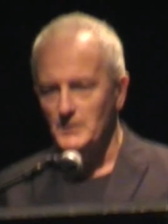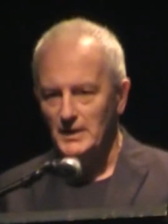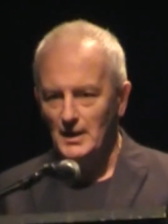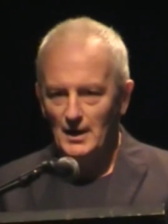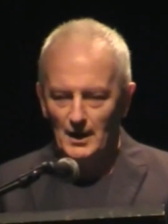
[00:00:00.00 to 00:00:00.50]
And
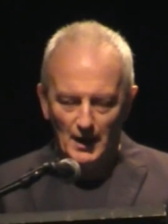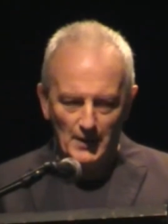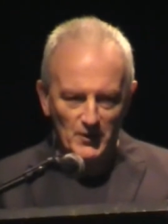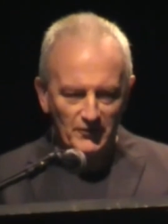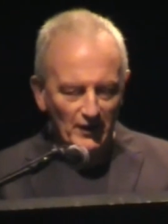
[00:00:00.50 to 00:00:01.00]

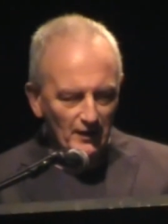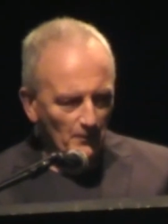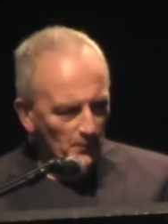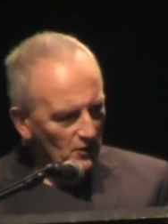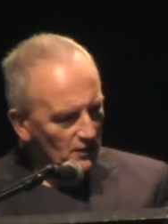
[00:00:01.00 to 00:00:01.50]
I'm
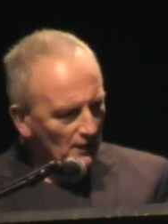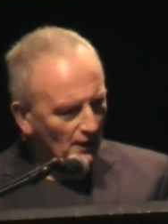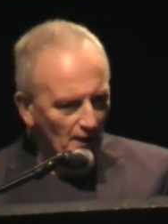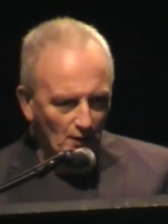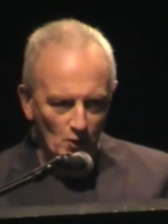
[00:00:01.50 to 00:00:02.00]
referring
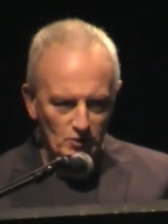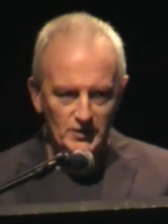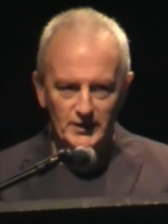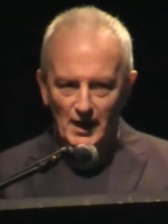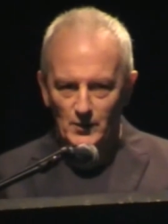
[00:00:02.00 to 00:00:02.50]
particularly, of course,
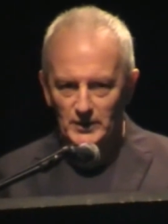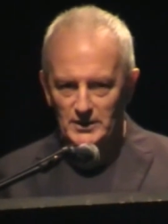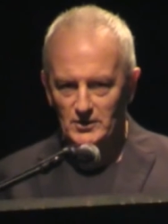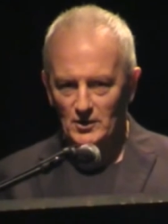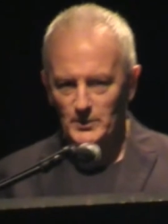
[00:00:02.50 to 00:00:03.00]
to townies now,